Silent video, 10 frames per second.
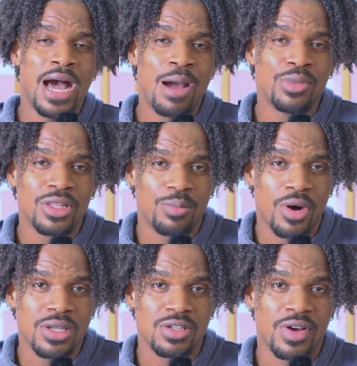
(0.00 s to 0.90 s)
I'm not the
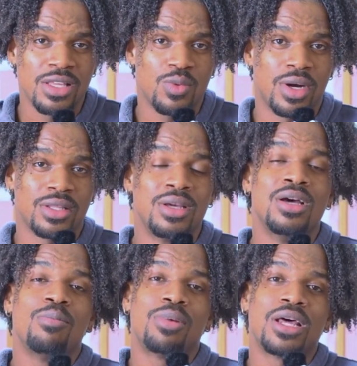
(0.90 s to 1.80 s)
boss of anyone,
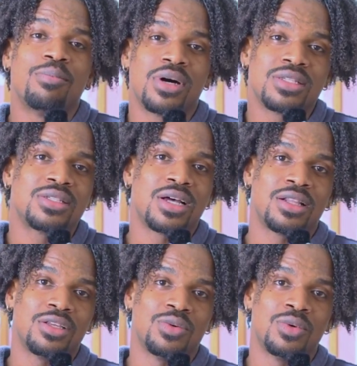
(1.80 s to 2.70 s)
but I must
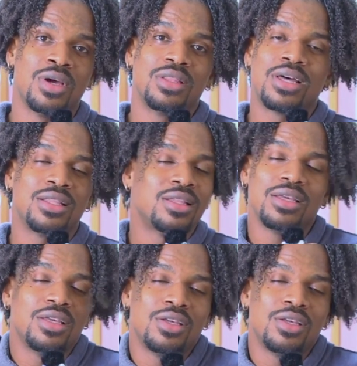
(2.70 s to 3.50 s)
tell you that